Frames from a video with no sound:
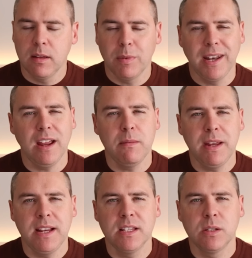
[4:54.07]
But now it
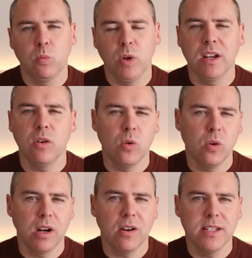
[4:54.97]
means we can
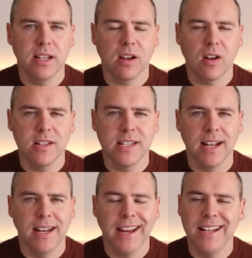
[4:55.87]
organize the
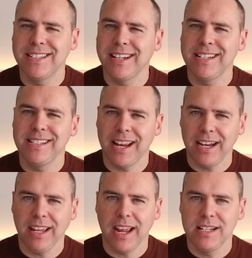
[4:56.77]
content into this
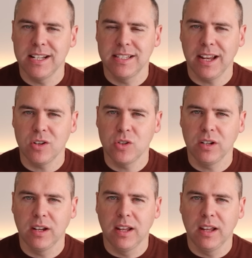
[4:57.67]
dedicated
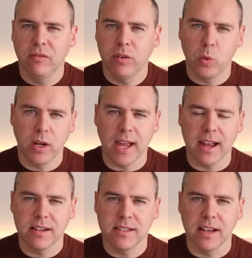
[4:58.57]
section for quick
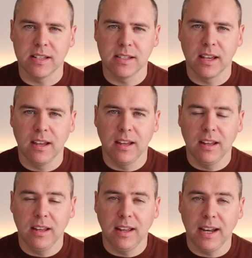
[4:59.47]
access.
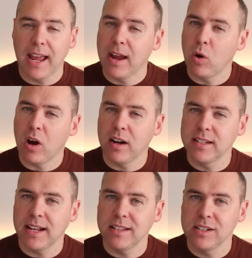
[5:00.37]
And how hard is
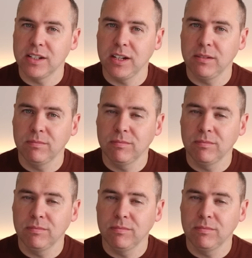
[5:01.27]
that to do?